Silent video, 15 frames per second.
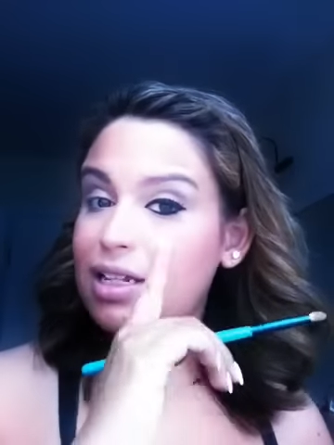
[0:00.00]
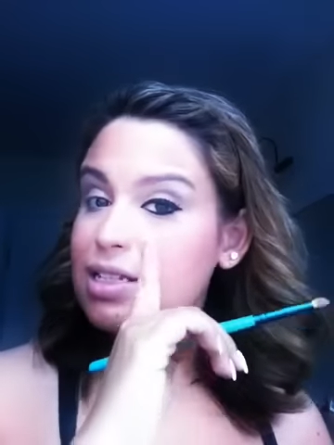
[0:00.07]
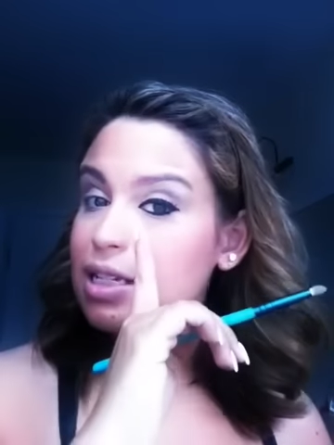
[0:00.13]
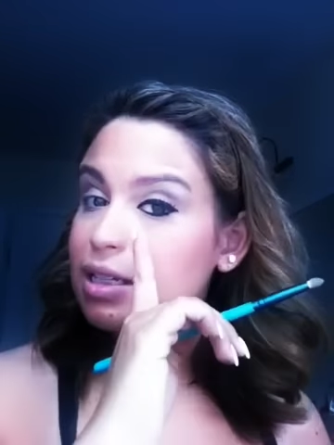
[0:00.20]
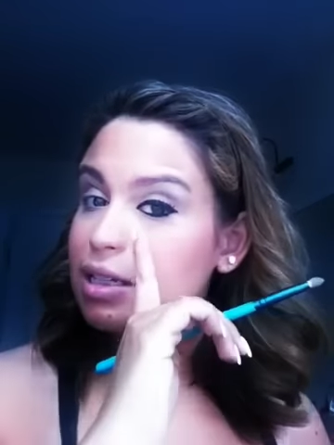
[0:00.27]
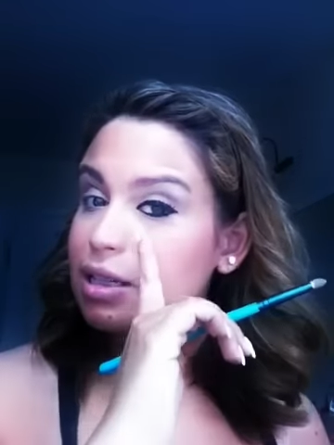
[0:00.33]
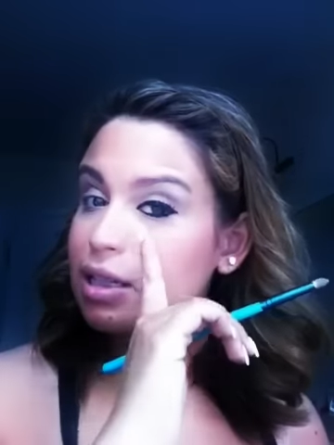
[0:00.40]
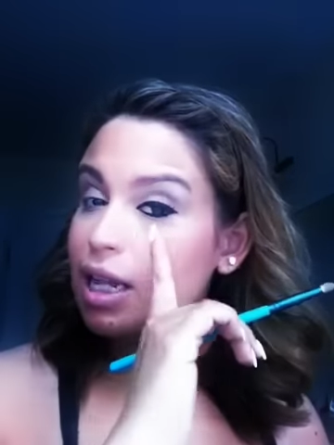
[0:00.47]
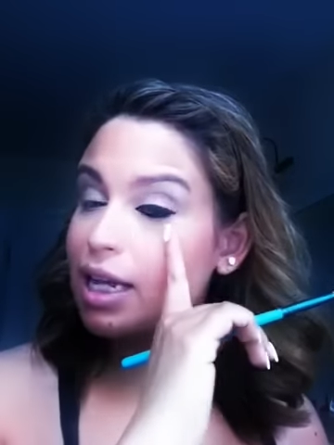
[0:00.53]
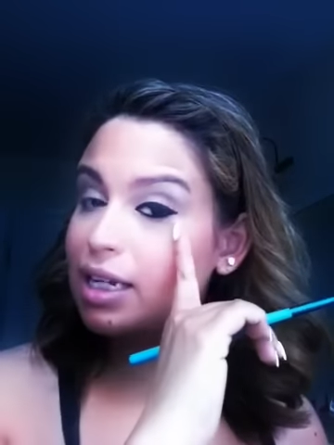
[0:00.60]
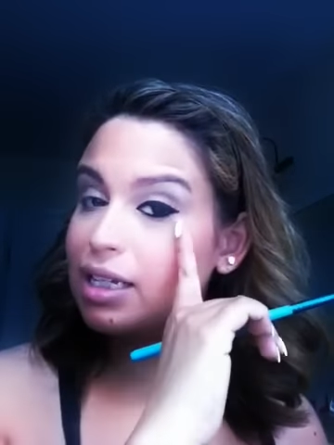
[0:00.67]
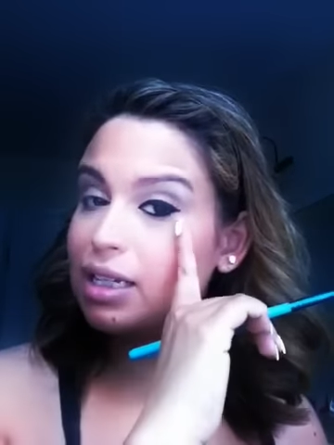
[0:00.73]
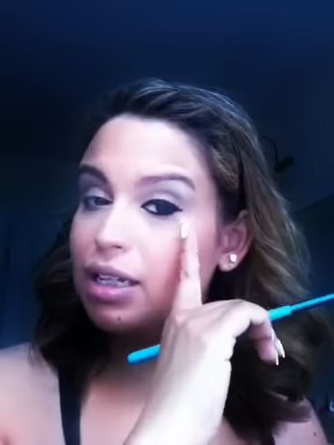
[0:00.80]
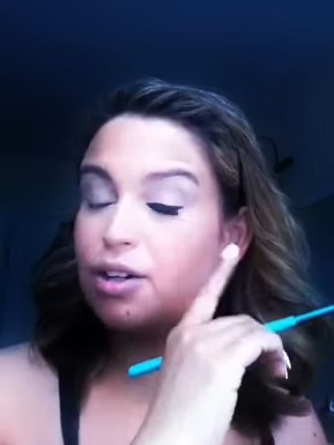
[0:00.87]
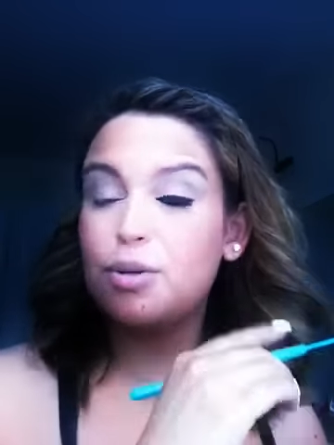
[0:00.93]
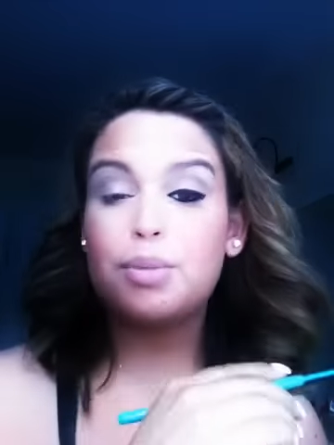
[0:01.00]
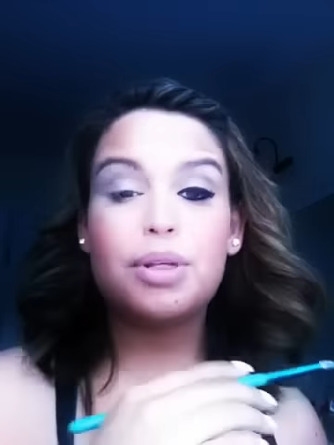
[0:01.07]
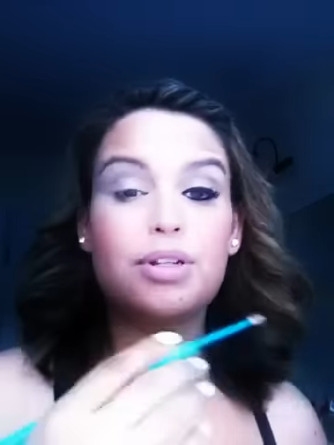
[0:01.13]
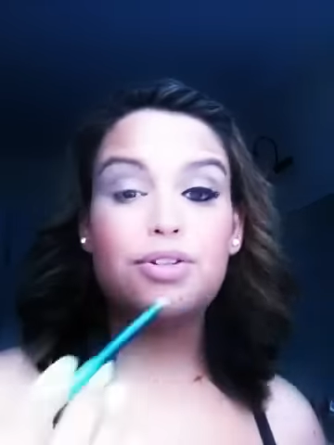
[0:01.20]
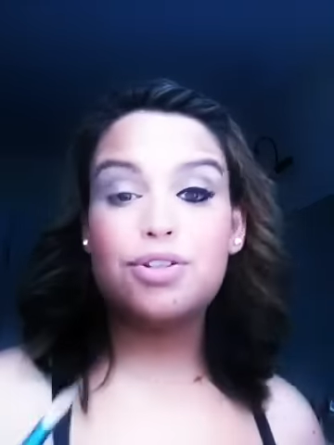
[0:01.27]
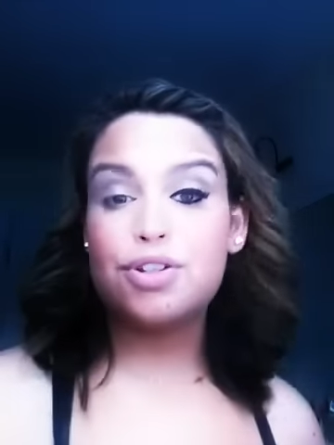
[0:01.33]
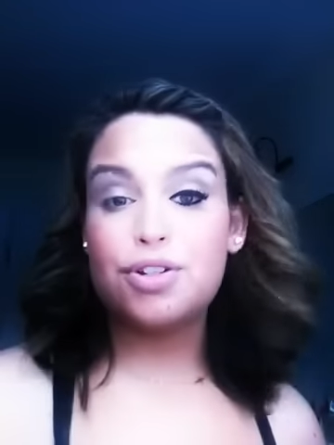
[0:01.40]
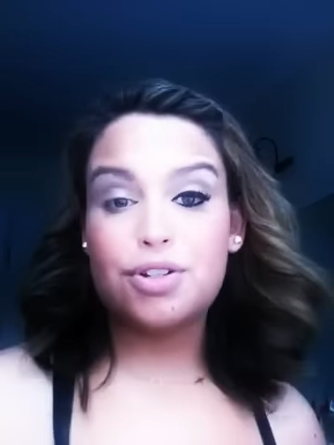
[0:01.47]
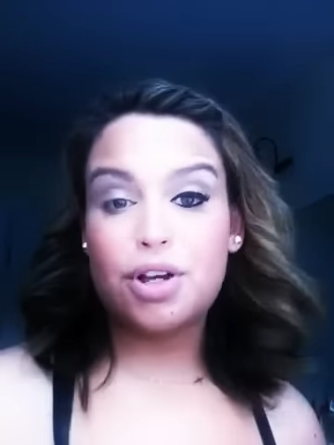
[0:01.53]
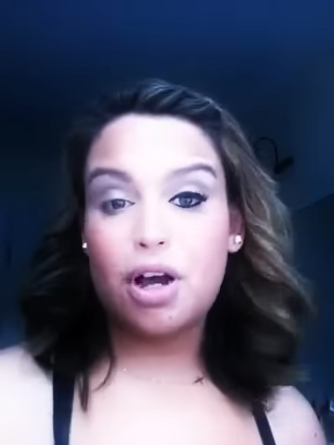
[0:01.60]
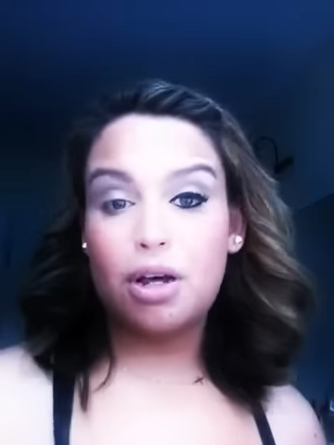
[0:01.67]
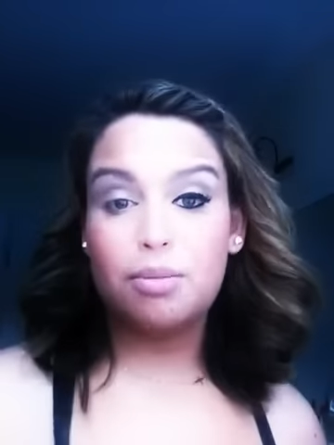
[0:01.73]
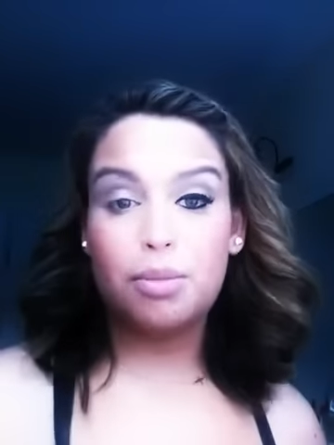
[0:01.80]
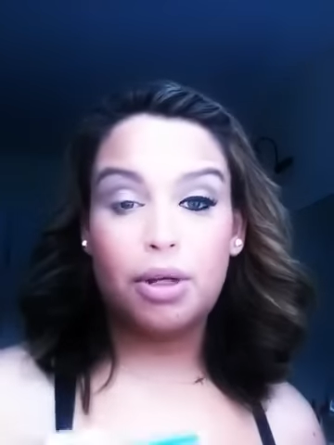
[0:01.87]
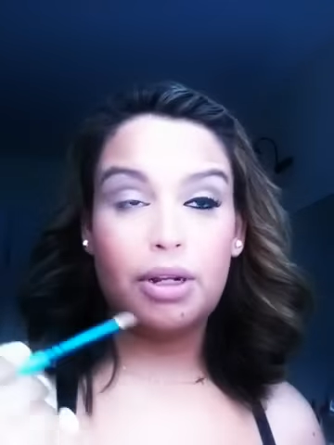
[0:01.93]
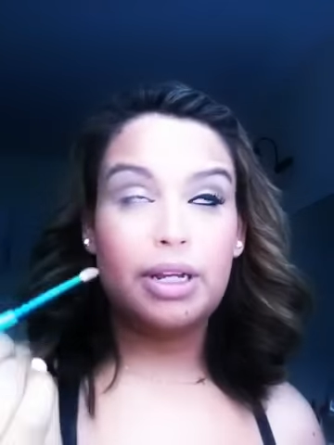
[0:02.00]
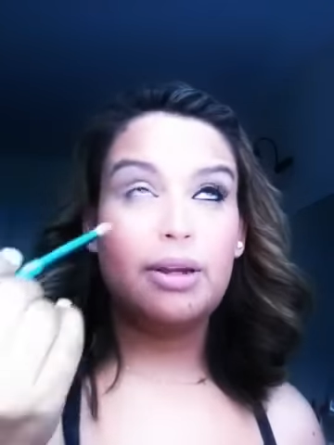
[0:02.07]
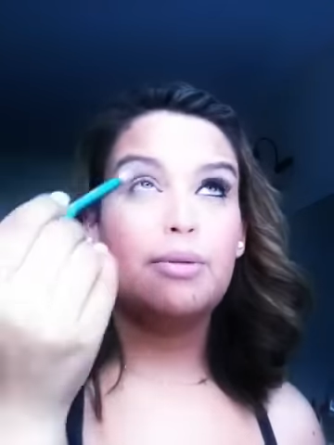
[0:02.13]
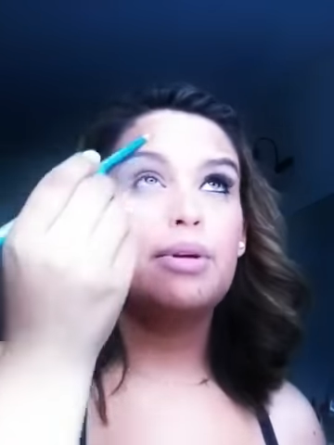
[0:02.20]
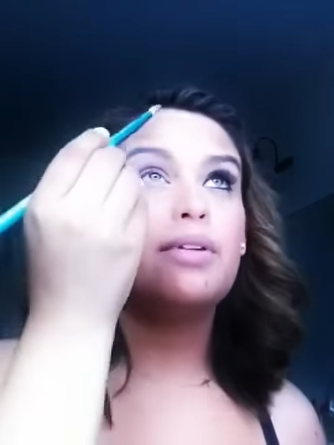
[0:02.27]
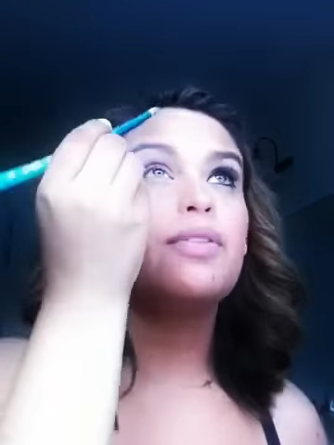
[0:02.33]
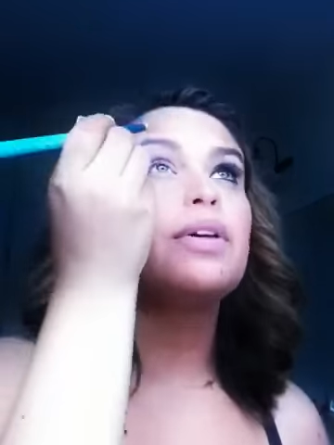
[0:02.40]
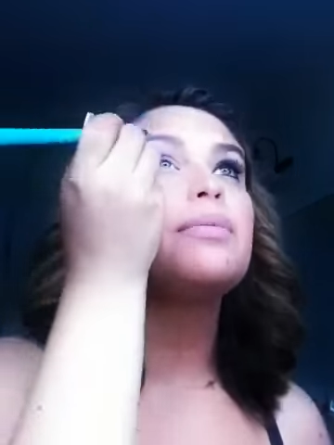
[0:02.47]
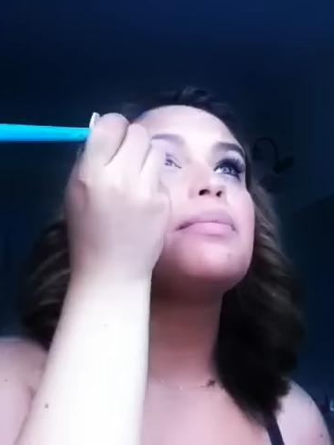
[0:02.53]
It's a light glitter, but you just use a cotton ball to get rid of